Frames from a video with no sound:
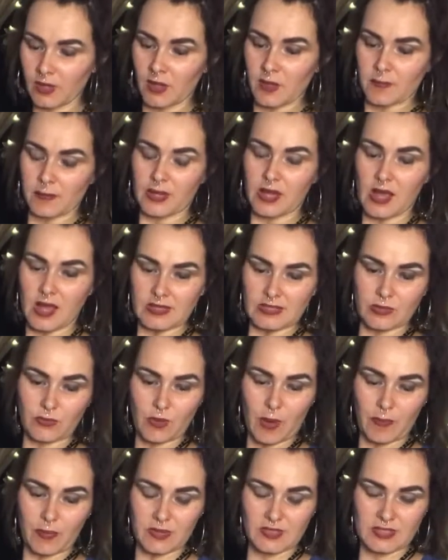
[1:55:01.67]
because it
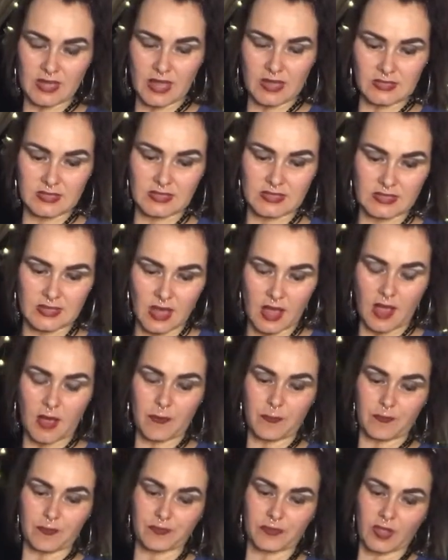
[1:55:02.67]
represents
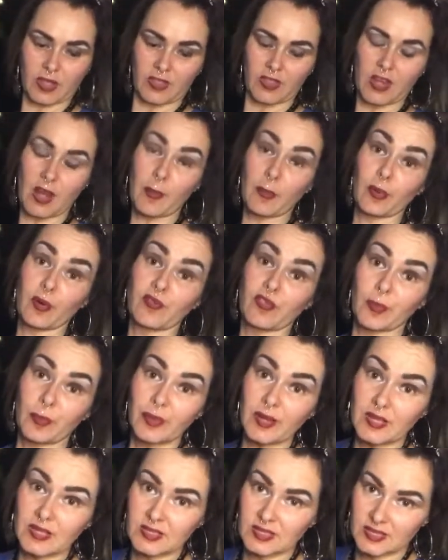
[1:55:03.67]
the number of the
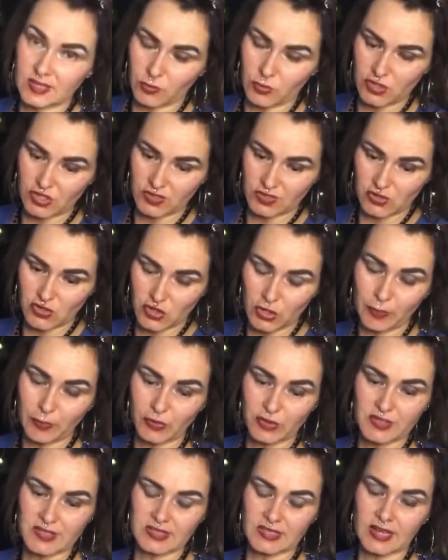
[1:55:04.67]
beast, which is a
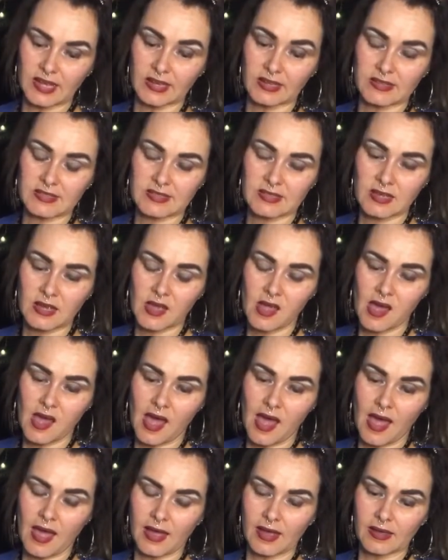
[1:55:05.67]
666.
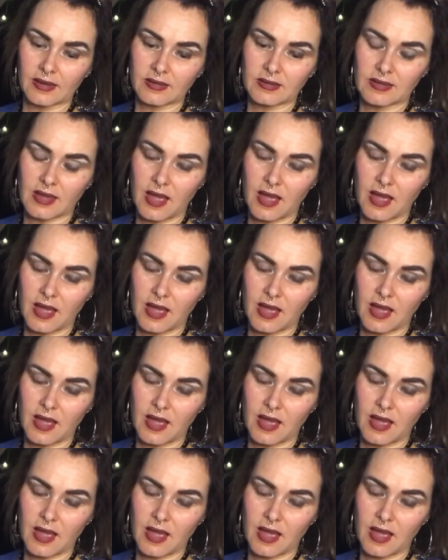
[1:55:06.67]
And